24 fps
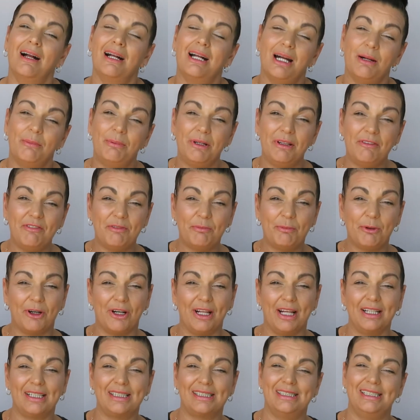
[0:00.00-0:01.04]
A couple of
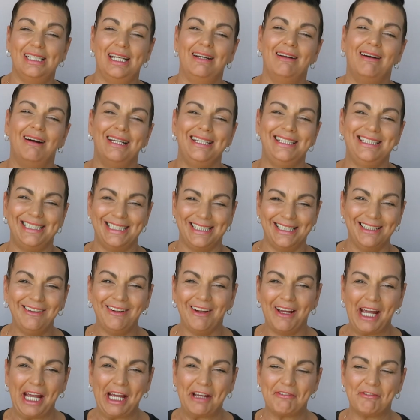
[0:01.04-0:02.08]
products that I did
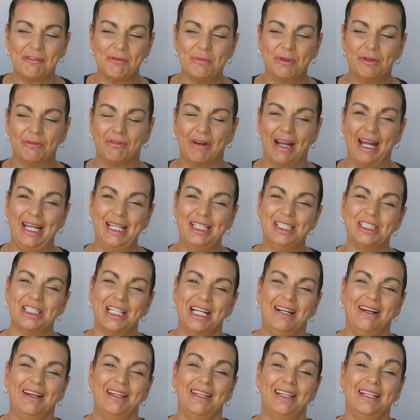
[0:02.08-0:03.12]
like from the range
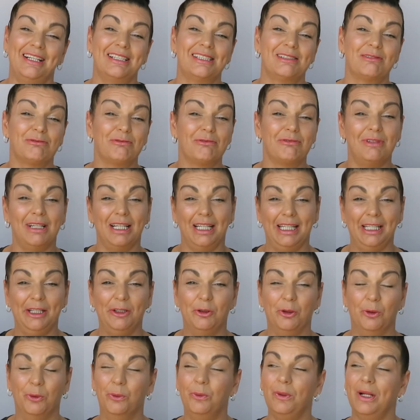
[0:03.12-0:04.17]
and I think is really
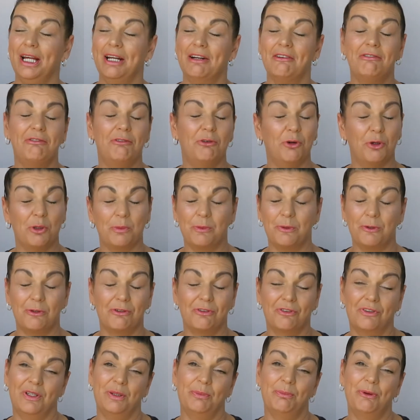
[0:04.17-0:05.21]
cool and affordable
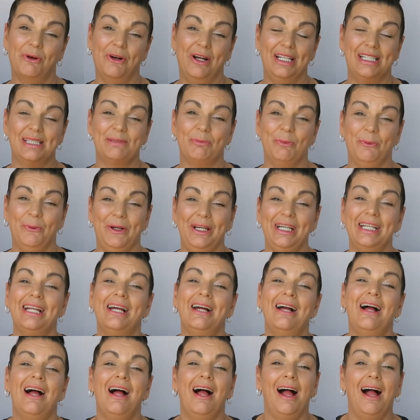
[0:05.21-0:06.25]
for the price point